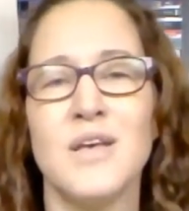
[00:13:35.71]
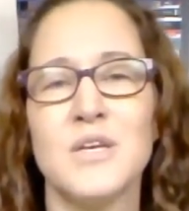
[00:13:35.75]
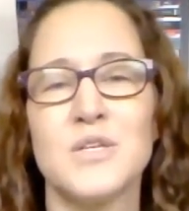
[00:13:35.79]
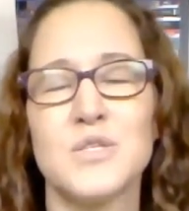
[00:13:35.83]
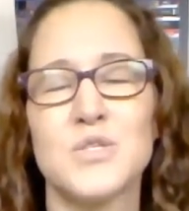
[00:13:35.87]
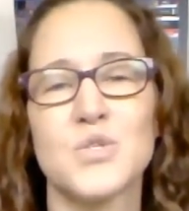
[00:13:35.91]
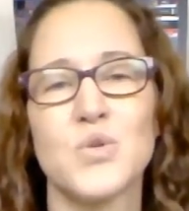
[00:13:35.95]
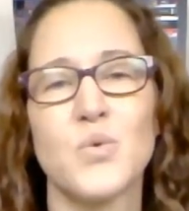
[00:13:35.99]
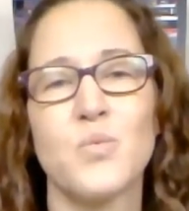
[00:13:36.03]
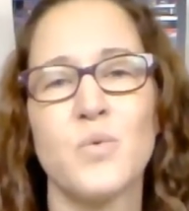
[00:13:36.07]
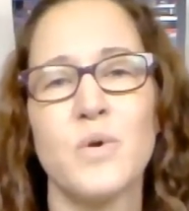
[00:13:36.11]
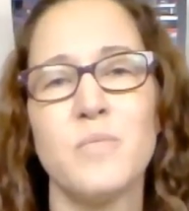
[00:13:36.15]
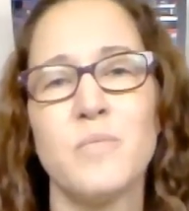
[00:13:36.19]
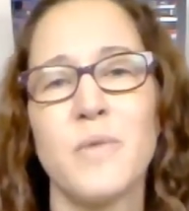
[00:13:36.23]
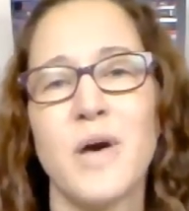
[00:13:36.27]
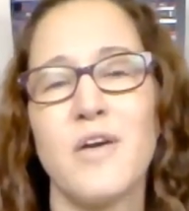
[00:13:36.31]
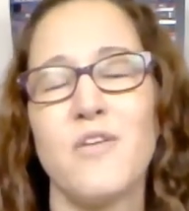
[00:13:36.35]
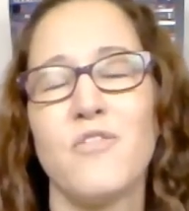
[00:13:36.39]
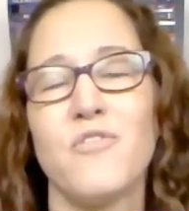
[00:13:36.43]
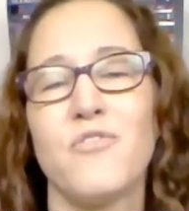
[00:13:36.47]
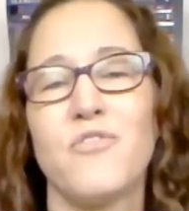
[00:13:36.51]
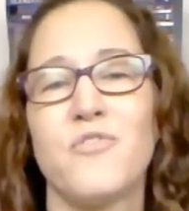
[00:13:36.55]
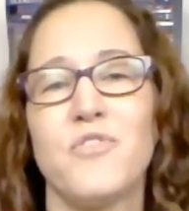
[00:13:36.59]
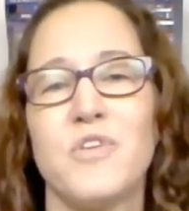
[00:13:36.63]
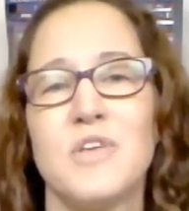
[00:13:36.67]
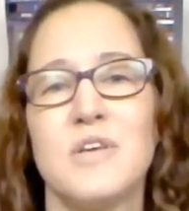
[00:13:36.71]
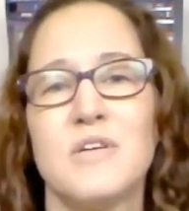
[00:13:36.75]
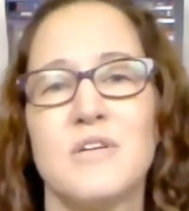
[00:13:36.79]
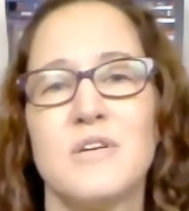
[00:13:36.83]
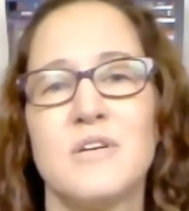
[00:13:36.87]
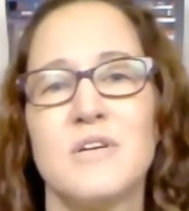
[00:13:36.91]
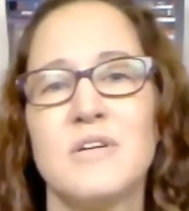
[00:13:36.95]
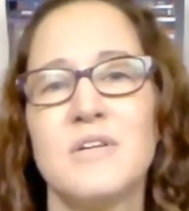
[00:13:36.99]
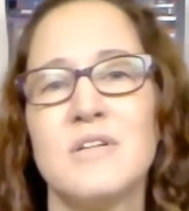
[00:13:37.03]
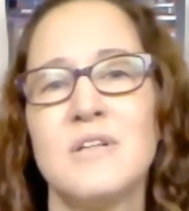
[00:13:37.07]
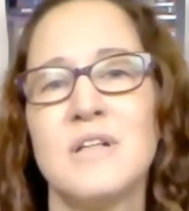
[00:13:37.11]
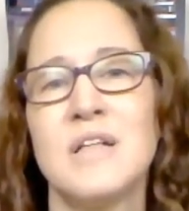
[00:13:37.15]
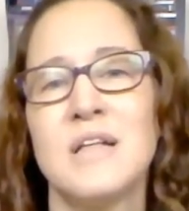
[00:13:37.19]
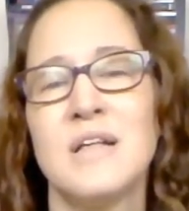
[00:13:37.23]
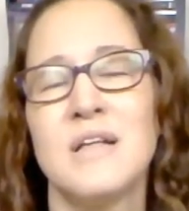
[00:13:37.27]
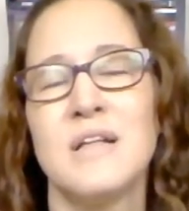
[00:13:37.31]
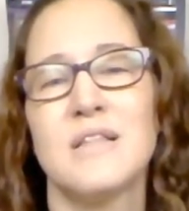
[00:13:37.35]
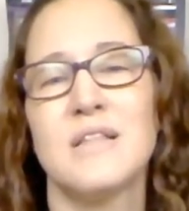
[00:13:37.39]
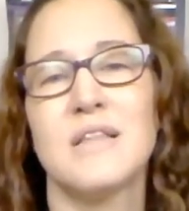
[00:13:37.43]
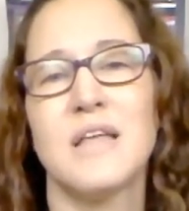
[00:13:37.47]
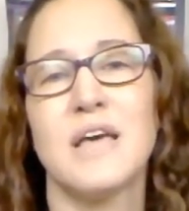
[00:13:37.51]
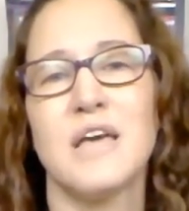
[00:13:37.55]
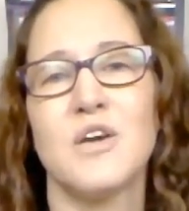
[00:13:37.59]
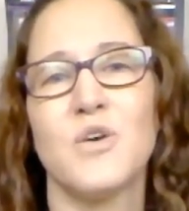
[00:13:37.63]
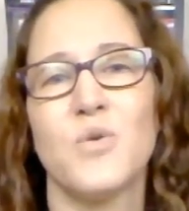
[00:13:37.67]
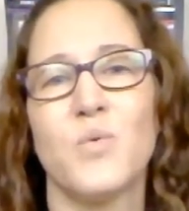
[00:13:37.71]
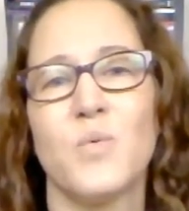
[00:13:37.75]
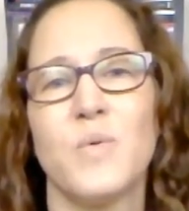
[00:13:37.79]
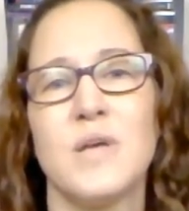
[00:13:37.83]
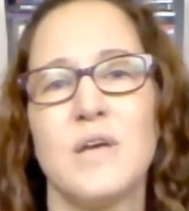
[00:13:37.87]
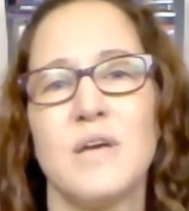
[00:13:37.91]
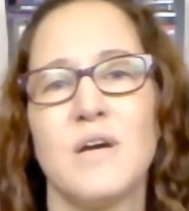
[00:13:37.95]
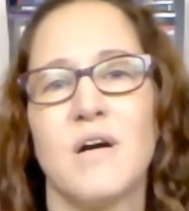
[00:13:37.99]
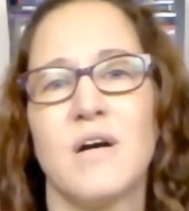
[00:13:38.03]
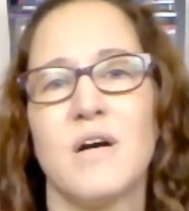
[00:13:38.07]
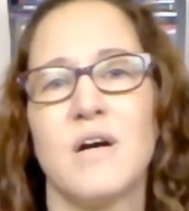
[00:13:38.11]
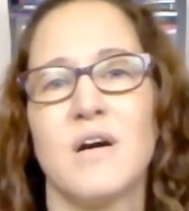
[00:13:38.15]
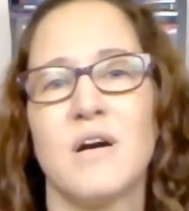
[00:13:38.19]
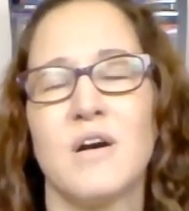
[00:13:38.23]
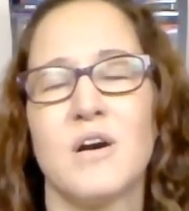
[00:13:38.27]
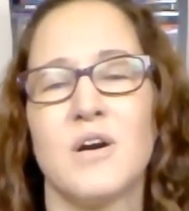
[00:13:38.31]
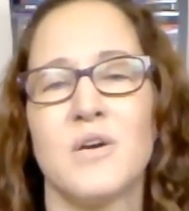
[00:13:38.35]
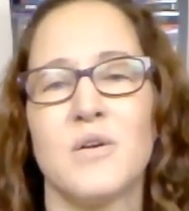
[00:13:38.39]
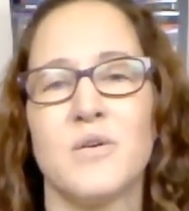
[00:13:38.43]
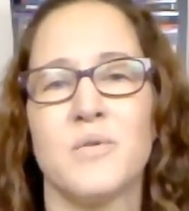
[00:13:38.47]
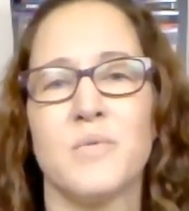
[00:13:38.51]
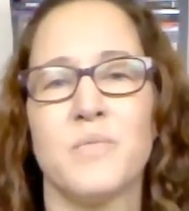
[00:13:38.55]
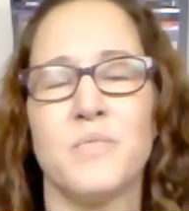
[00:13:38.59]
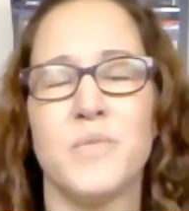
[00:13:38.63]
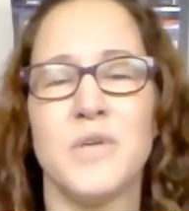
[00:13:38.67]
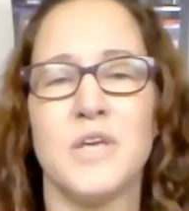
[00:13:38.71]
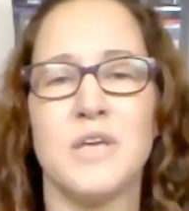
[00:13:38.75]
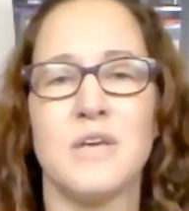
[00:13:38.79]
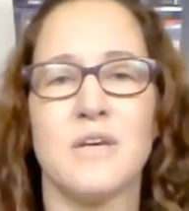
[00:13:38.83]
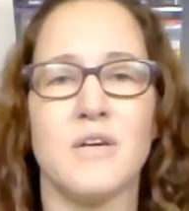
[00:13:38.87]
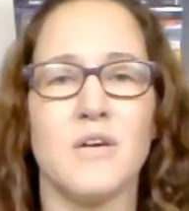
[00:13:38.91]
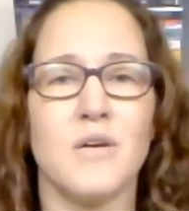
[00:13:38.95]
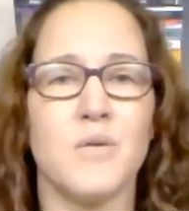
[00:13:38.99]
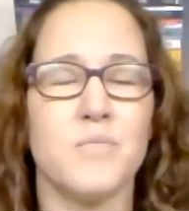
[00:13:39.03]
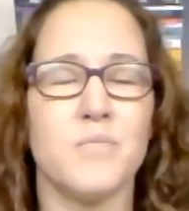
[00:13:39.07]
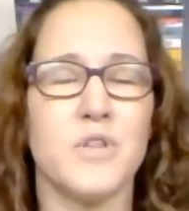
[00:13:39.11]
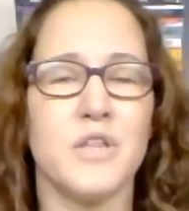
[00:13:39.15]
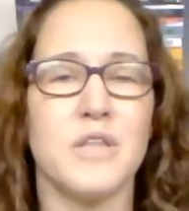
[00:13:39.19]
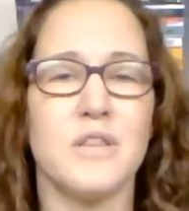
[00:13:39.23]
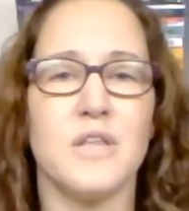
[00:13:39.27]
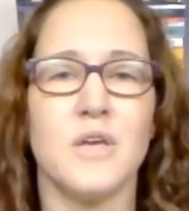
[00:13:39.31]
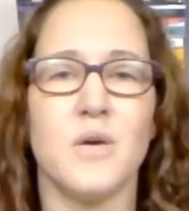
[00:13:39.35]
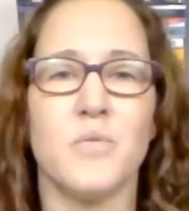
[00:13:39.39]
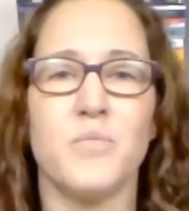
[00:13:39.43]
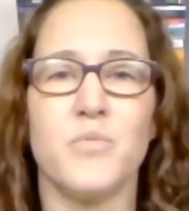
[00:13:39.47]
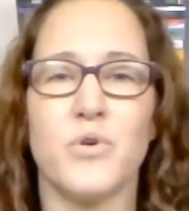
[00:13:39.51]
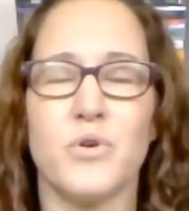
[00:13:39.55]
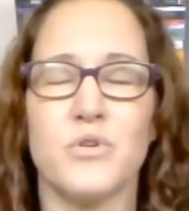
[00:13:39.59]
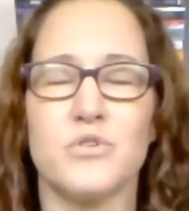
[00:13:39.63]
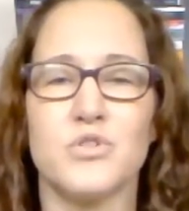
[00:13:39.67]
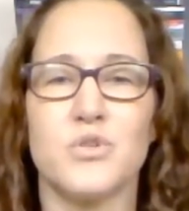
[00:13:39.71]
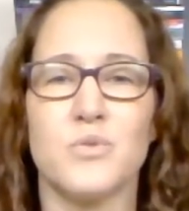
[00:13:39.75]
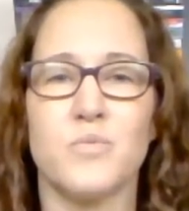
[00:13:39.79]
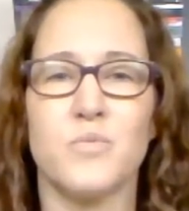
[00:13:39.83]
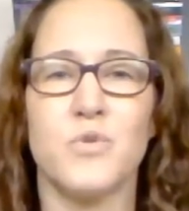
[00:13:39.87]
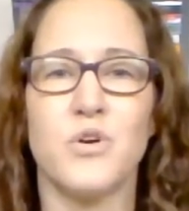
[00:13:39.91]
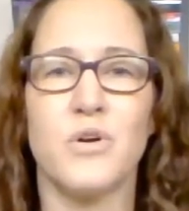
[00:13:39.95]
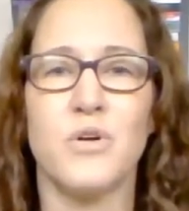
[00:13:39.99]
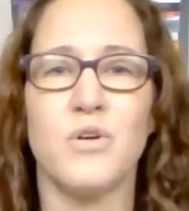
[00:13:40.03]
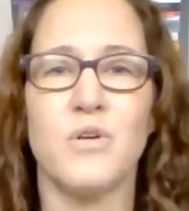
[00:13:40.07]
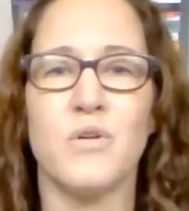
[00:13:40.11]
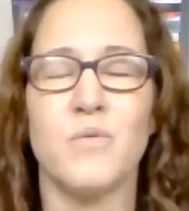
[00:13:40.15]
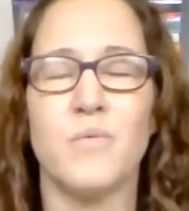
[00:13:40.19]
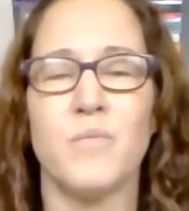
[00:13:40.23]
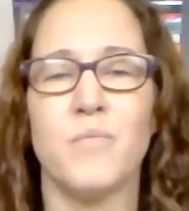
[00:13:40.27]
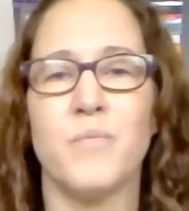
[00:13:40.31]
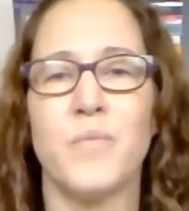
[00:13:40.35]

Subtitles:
So we might feel like we are being completely approachable,